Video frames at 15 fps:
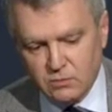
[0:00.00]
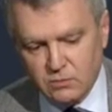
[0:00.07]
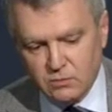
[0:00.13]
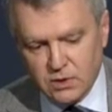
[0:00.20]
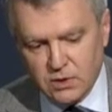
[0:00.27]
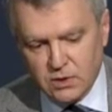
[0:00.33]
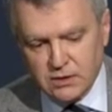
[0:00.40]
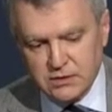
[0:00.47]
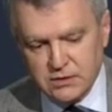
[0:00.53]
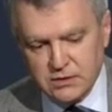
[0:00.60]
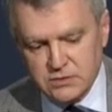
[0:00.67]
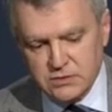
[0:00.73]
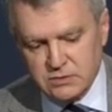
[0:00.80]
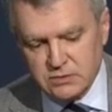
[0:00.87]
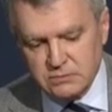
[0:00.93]
that while
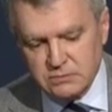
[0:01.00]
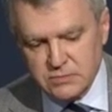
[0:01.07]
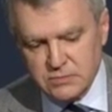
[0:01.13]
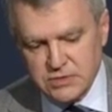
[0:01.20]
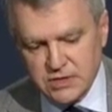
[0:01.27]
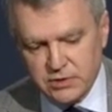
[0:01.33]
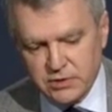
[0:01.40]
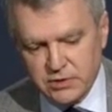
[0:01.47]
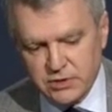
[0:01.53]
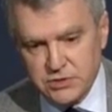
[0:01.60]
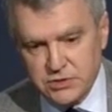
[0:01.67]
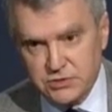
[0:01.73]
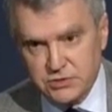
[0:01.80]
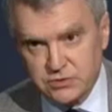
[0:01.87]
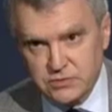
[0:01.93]
these are
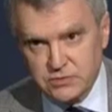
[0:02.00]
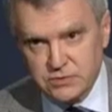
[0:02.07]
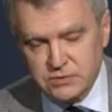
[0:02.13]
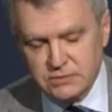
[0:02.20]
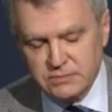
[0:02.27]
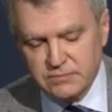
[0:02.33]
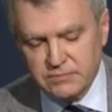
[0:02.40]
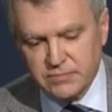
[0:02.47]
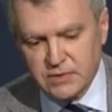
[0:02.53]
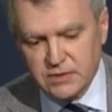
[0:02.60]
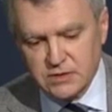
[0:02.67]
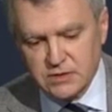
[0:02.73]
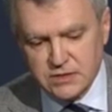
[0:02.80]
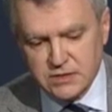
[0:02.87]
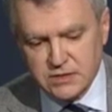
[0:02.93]
separate issues,
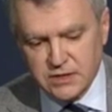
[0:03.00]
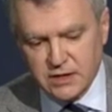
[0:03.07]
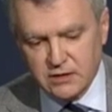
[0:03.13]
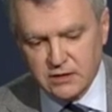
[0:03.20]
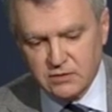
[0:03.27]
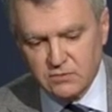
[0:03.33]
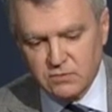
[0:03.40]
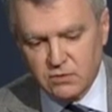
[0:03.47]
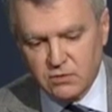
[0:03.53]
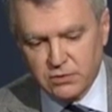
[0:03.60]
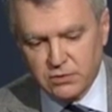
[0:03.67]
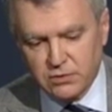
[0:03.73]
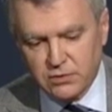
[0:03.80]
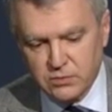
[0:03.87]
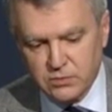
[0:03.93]
they stand and
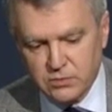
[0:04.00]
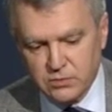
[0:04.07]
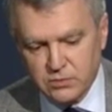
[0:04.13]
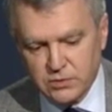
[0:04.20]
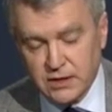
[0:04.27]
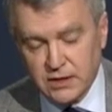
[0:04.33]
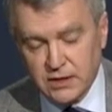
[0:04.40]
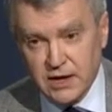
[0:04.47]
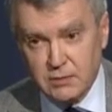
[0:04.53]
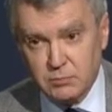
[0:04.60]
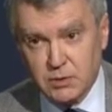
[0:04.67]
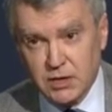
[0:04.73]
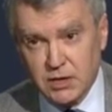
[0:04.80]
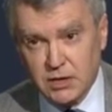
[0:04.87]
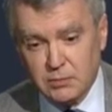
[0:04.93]
fall on their own. They
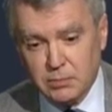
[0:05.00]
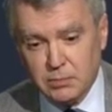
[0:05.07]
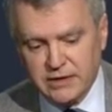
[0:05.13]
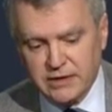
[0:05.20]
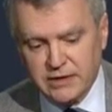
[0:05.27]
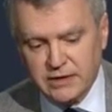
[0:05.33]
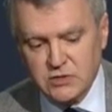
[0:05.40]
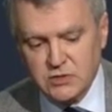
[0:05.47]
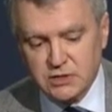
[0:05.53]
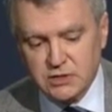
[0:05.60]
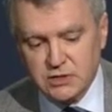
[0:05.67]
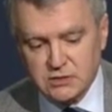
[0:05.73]
can't be made a package